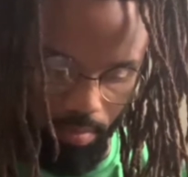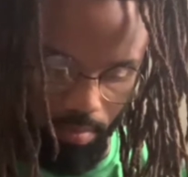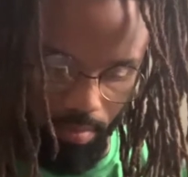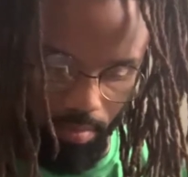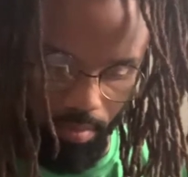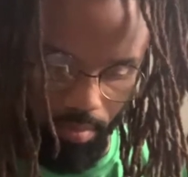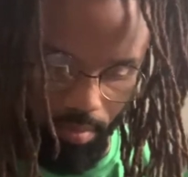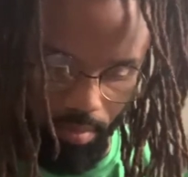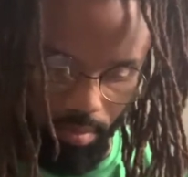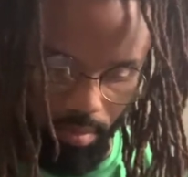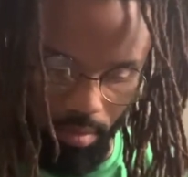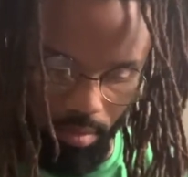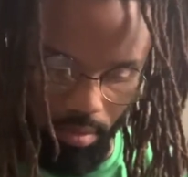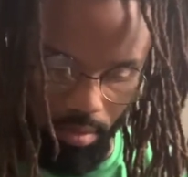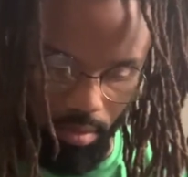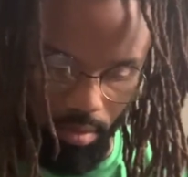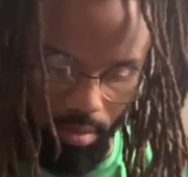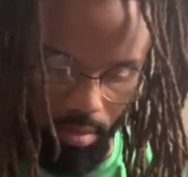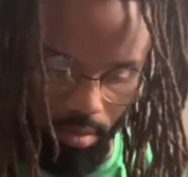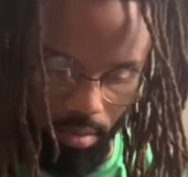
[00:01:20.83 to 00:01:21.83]

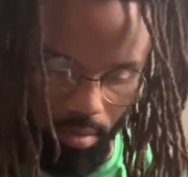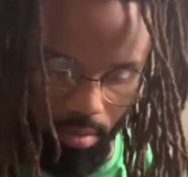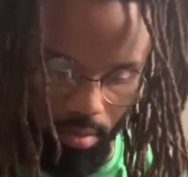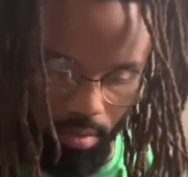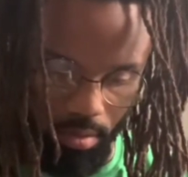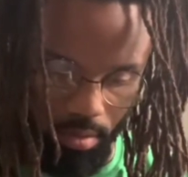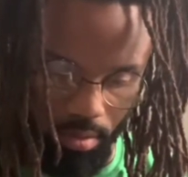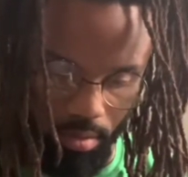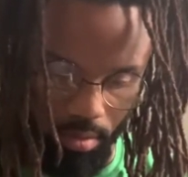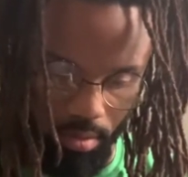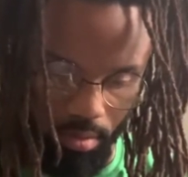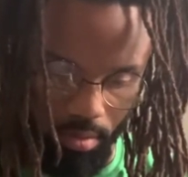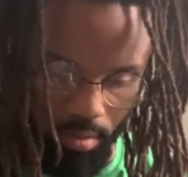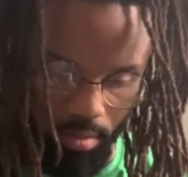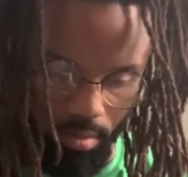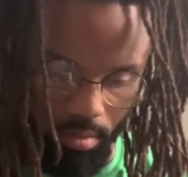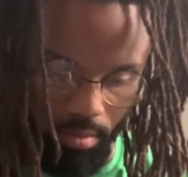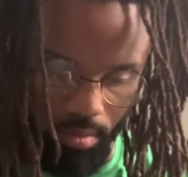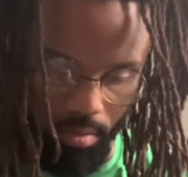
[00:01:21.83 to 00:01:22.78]
Nobody speaks.